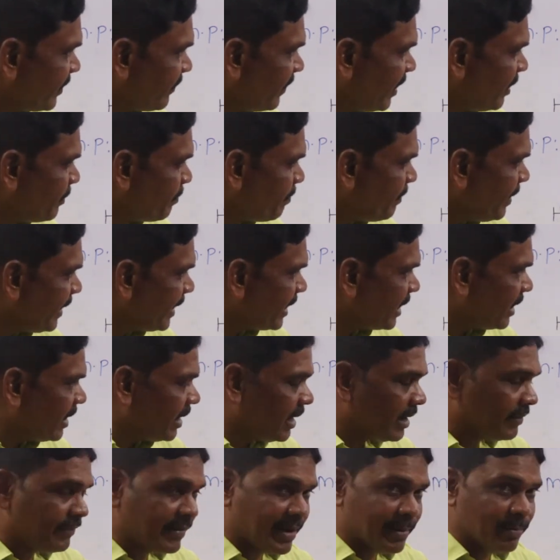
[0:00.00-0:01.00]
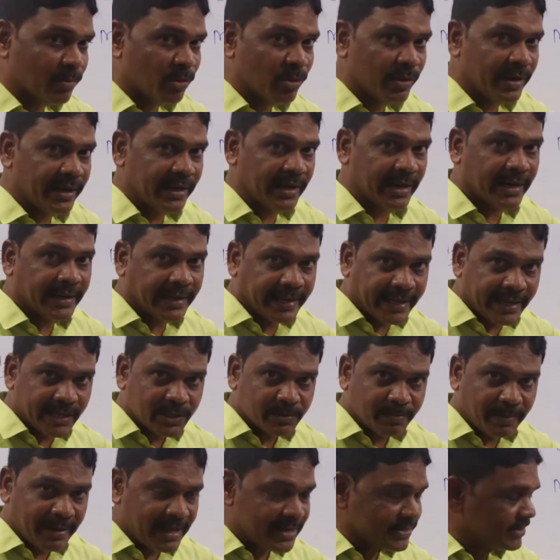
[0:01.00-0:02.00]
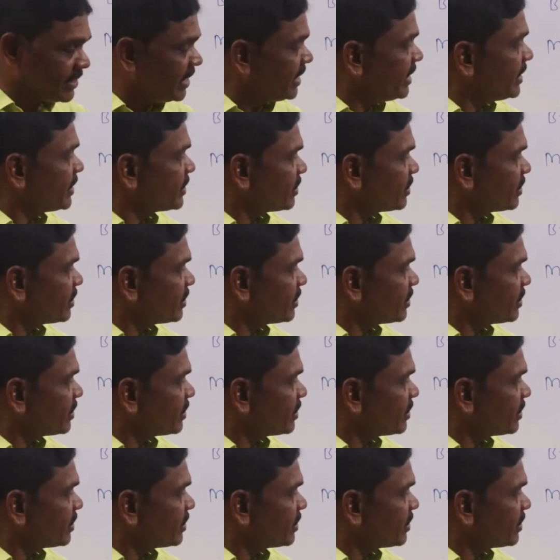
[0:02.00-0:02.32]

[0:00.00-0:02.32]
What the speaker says: flipping of ammonia takes place.